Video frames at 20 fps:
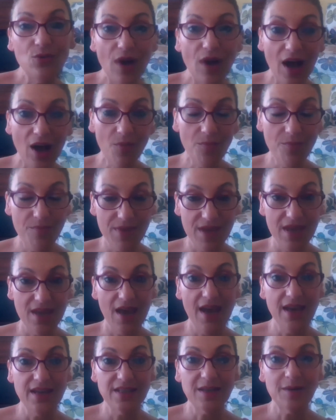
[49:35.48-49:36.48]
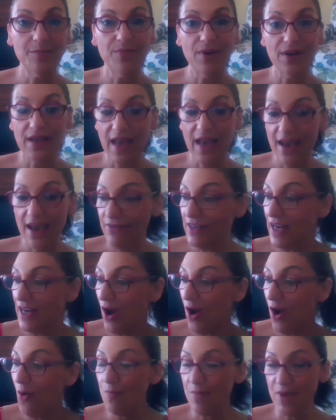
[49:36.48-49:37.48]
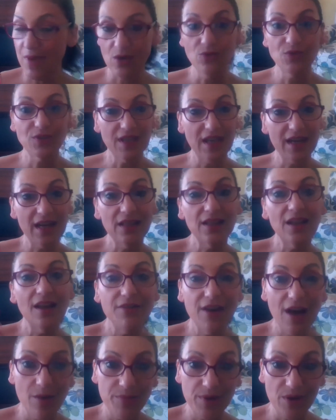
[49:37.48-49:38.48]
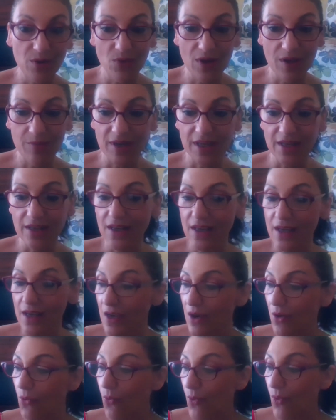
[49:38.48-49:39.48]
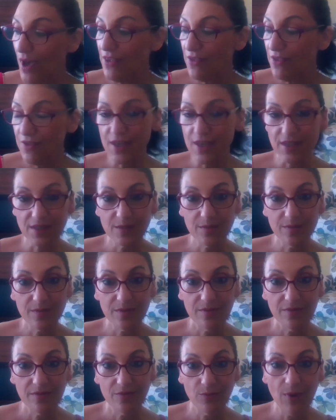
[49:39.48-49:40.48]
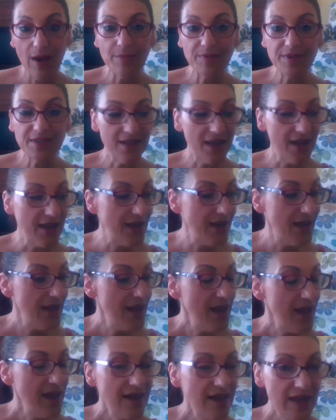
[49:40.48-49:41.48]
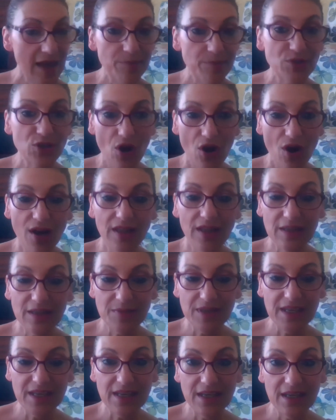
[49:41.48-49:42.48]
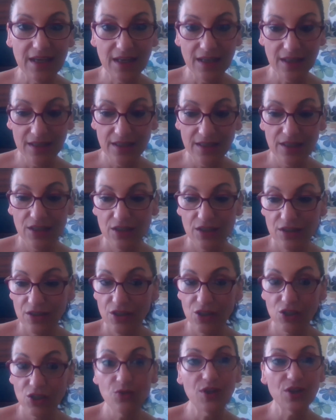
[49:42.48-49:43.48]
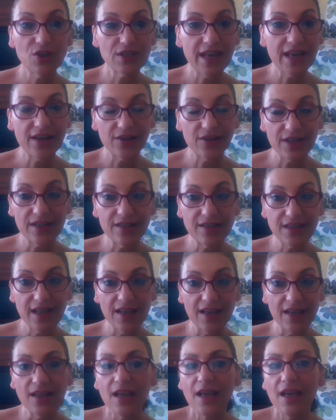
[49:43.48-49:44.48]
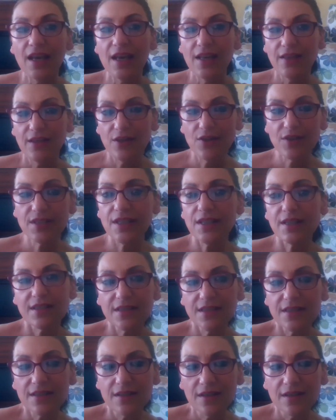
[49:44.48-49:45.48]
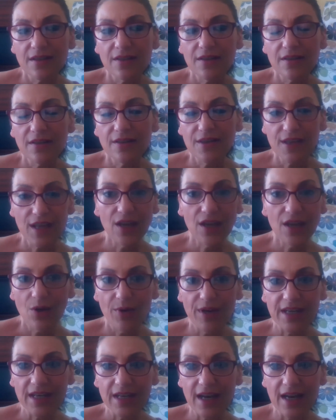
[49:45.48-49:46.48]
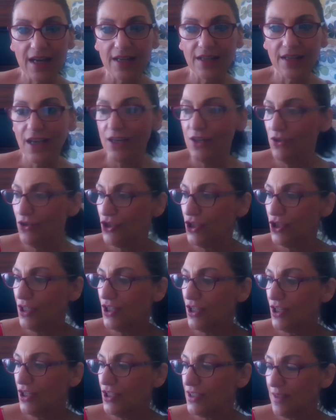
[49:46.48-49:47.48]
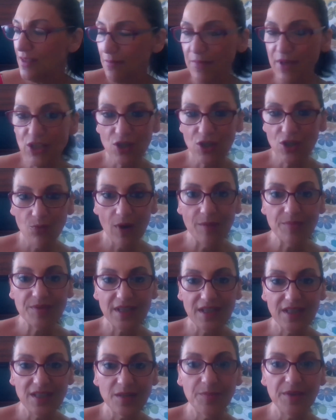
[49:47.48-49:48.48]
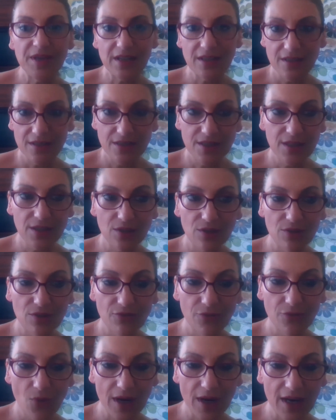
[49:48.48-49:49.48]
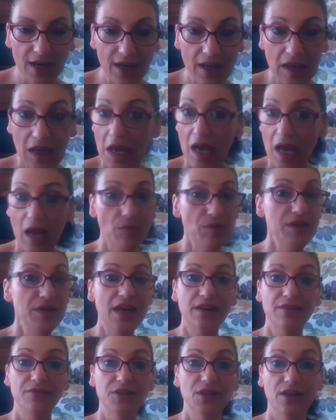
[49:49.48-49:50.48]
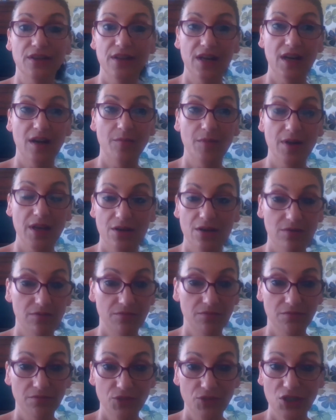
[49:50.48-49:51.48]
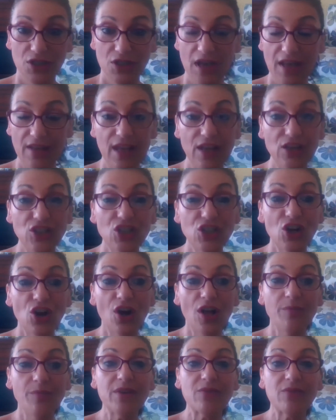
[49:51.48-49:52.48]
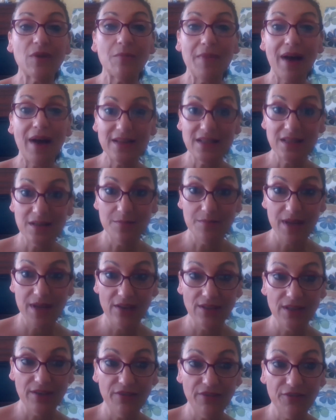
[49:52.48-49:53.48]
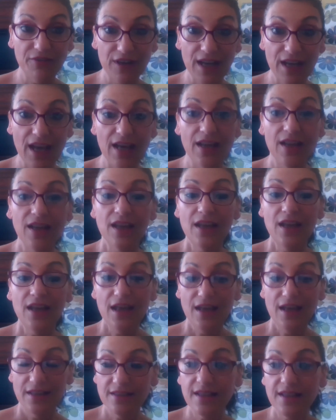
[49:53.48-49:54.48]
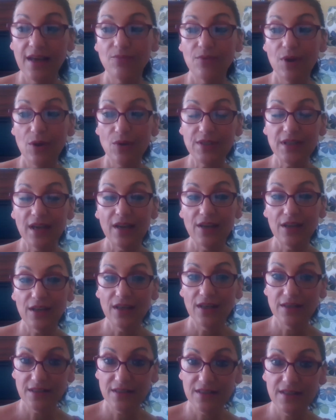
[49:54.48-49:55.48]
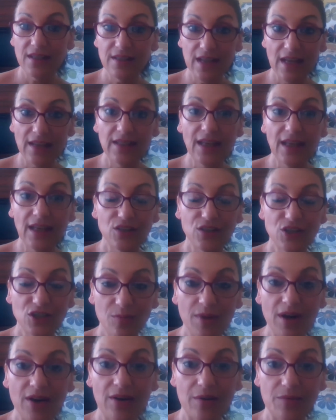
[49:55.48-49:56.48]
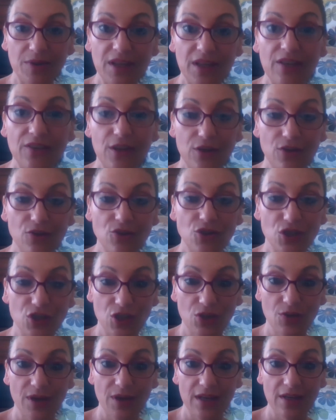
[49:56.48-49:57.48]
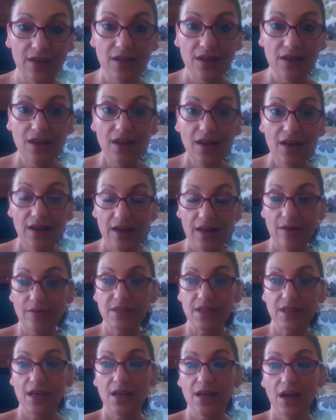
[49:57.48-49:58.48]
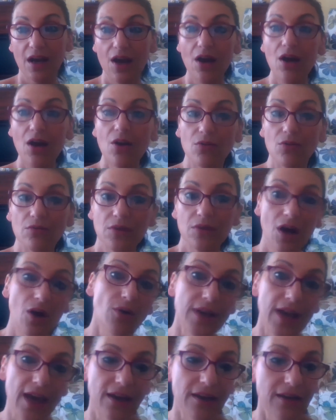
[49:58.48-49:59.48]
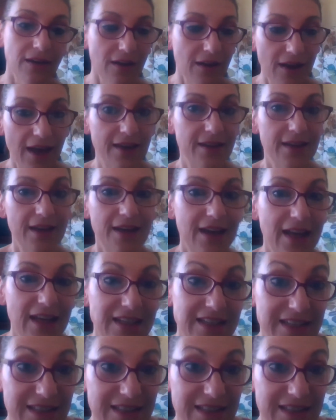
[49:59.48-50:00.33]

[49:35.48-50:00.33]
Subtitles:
helped me, I ended up having help me, who said I love helping women with this website, kept calling me 2 years later and saying, there's this thing going on and you should submit your website to be considered for it. I would not have done that on my own. And then she called me and reminded me, I'll never forget, and said, Rosa, it's the deadline's tomorrow. I really think you should do it. And I was like, oh, okay. And then I